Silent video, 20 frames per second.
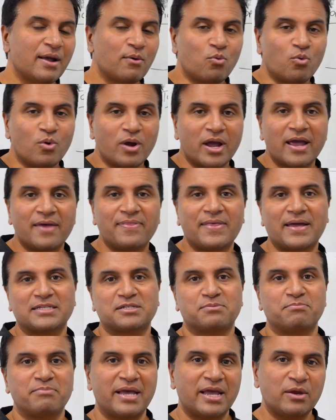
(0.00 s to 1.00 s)
where
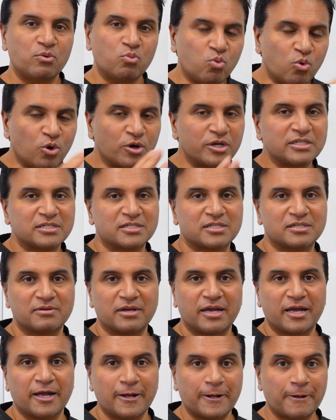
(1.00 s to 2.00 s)
that's made, what it's
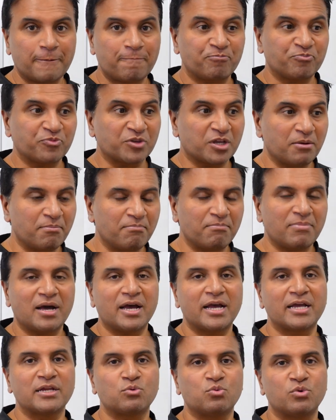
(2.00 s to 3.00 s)
um,
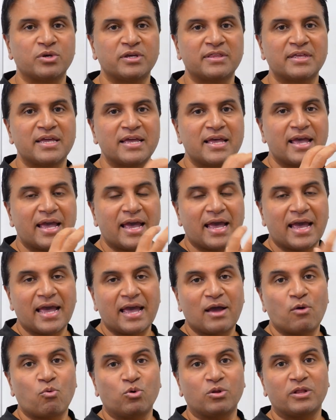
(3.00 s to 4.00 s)
combined with
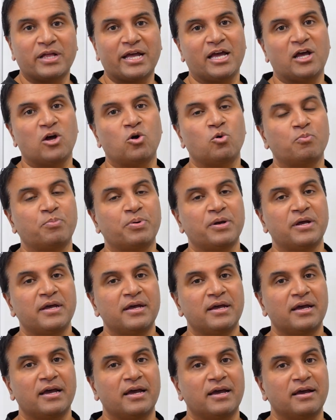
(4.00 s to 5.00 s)
uh, will help
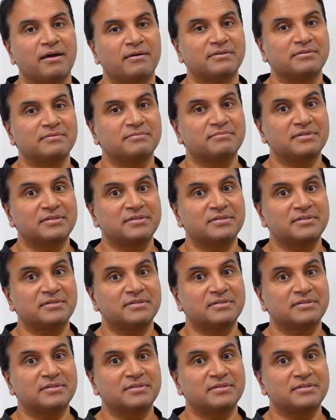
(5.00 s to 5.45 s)
uh,